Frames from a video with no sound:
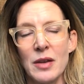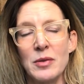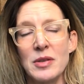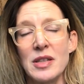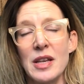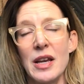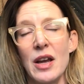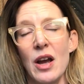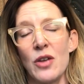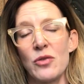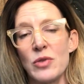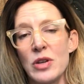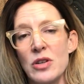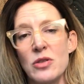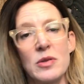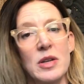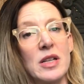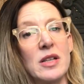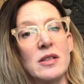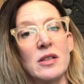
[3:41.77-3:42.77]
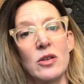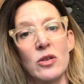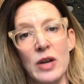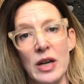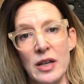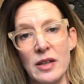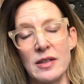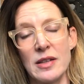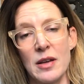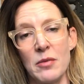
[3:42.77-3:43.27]
I would say Henri Nouwen is a
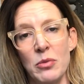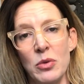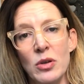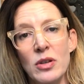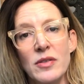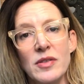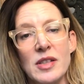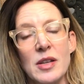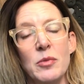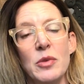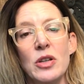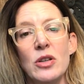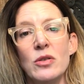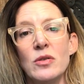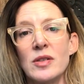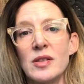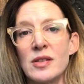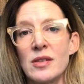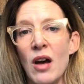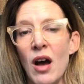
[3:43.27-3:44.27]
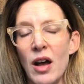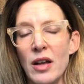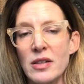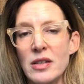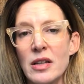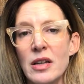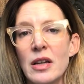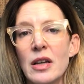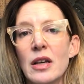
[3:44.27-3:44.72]
great example of someone who sought